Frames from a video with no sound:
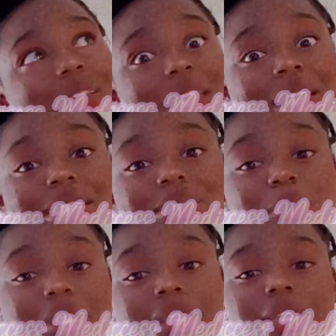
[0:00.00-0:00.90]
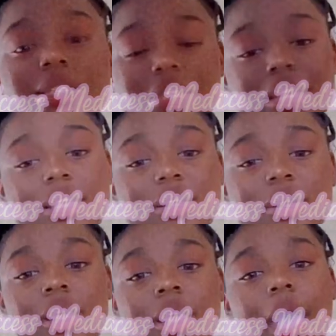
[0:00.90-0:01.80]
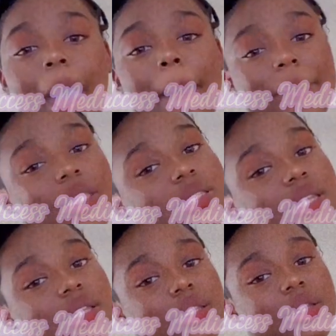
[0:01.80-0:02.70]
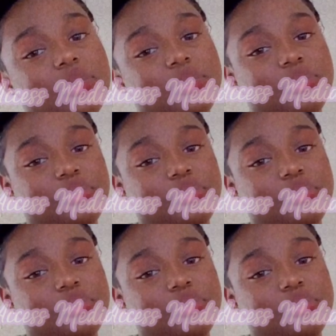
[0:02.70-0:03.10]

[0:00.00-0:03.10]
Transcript: saying that because of what they saying. I've been said that.